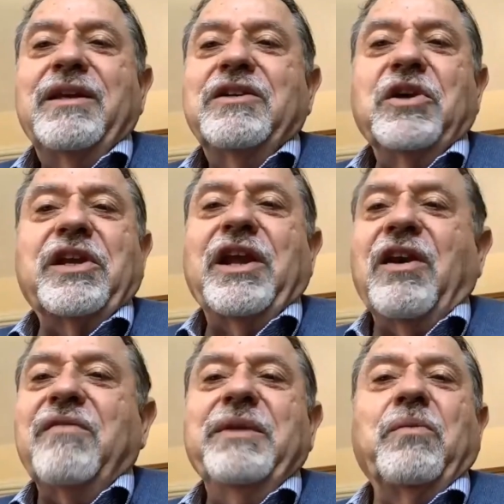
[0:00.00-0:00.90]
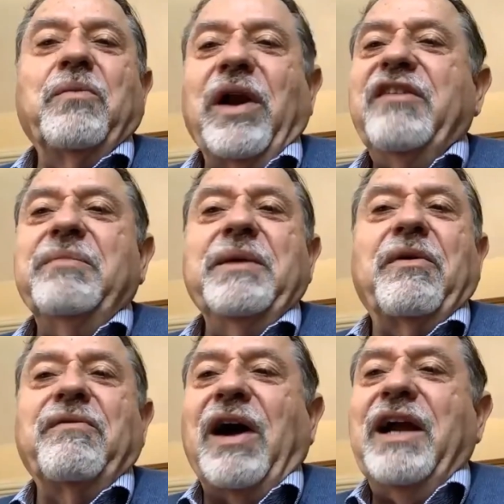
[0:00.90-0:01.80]
took care of me, raised me,
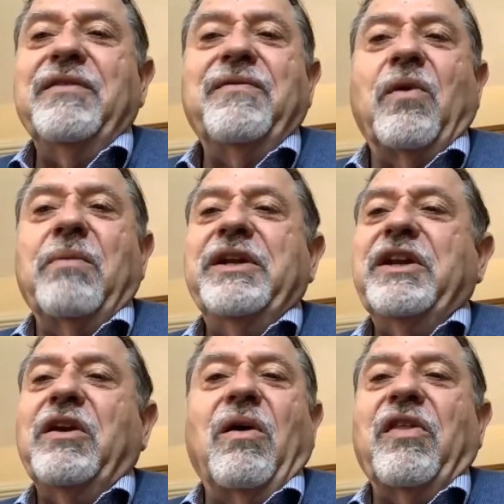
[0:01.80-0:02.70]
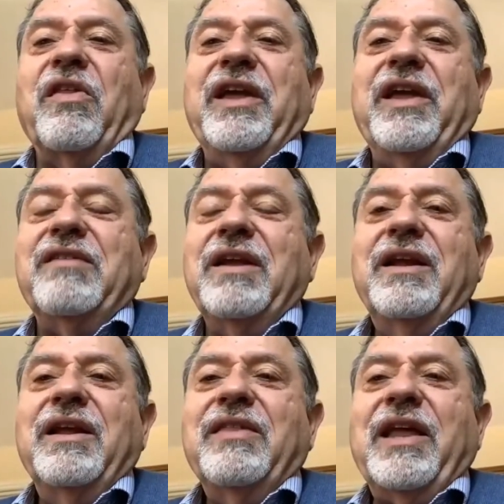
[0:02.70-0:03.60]
provided for me, did all the things
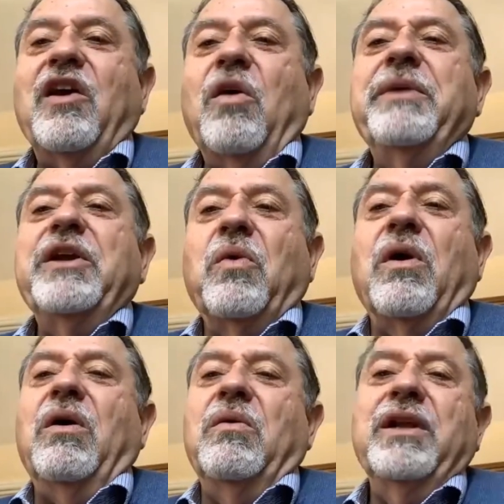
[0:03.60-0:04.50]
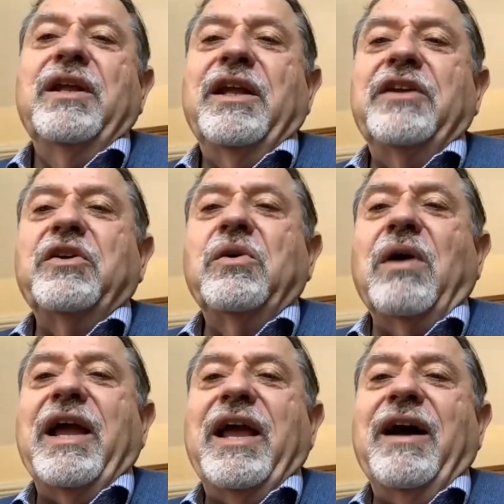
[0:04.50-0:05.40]
that helped me grow into who
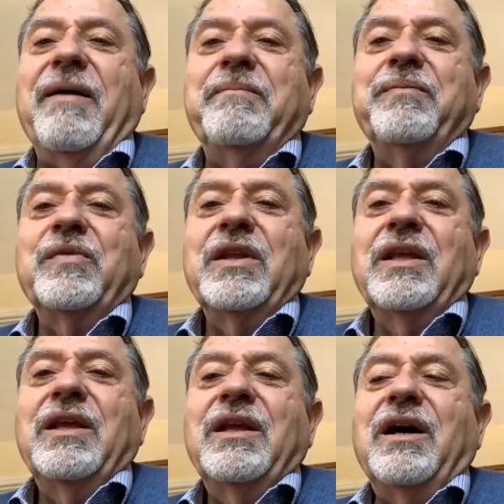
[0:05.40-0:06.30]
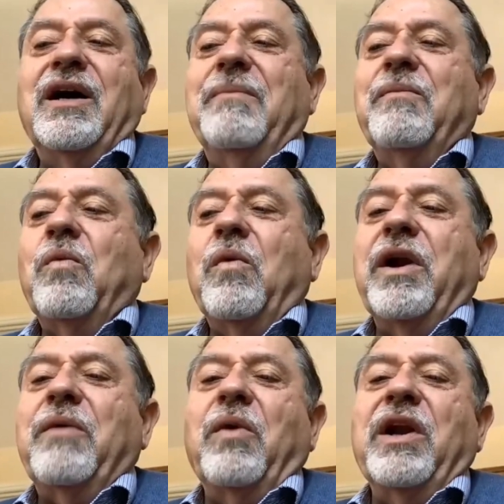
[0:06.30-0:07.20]
I am.
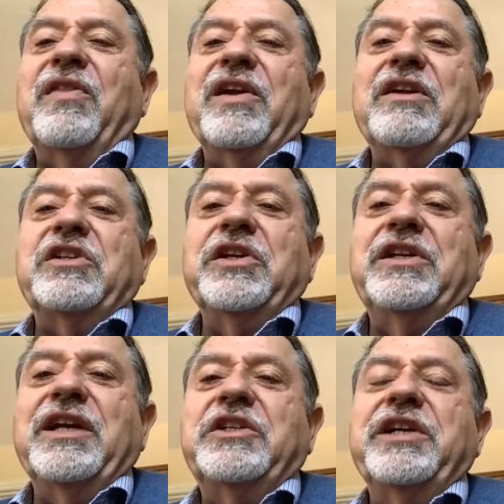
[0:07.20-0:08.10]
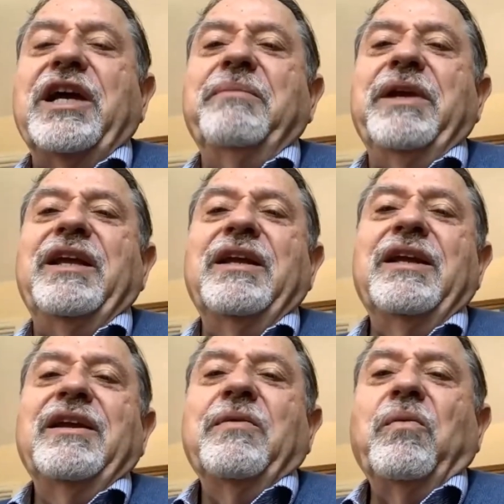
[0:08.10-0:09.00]
One of the things that she did, she had me
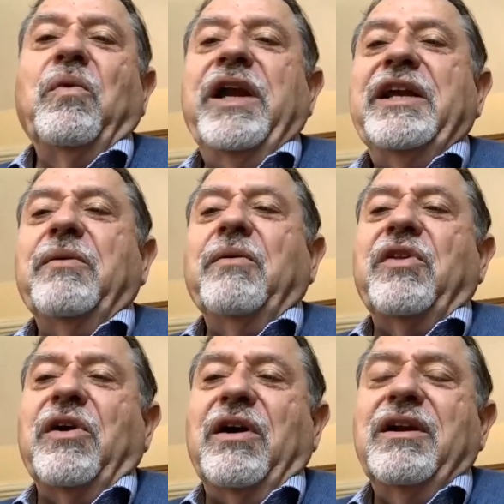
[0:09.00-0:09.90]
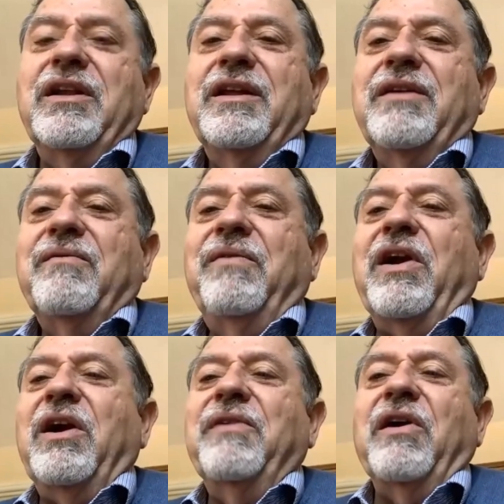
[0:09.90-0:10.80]
reading with her
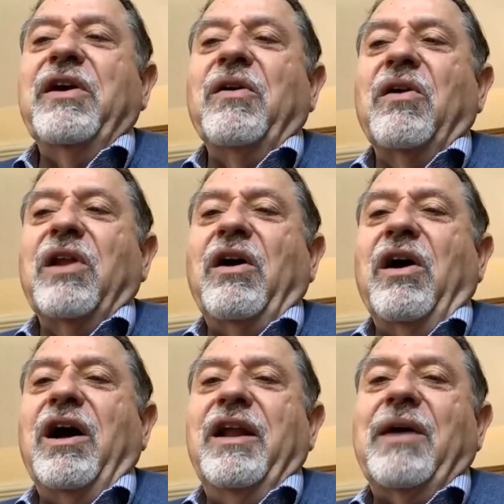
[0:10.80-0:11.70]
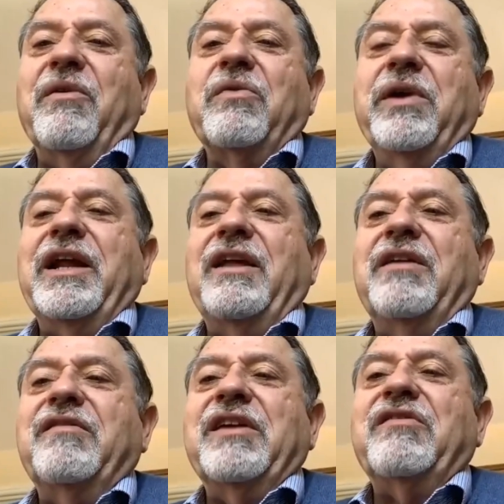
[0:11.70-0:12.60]
very, very early on. I was reading at a
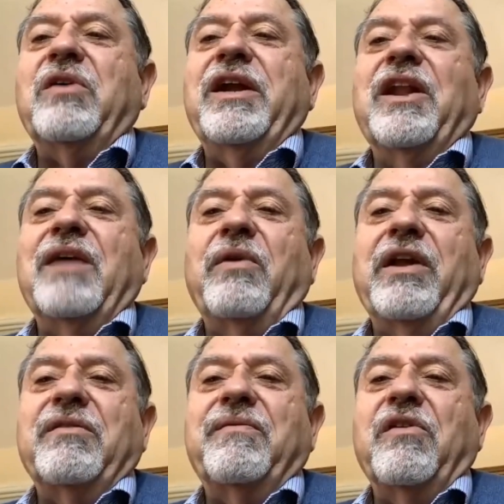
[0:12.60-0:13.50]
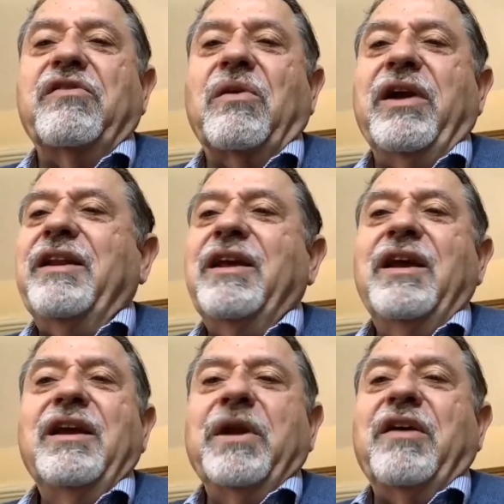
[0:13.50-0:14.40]
sixth grade level when I was in first grade
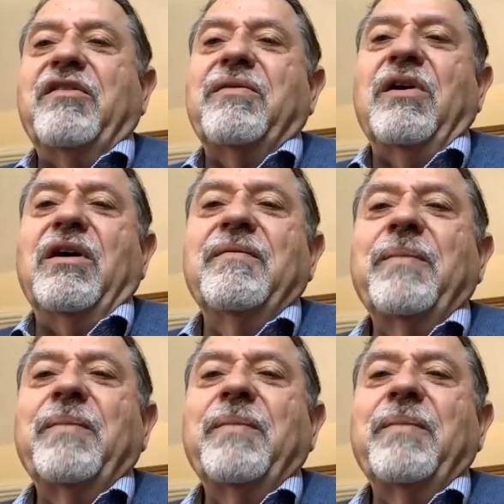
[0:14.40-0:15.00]
because of her.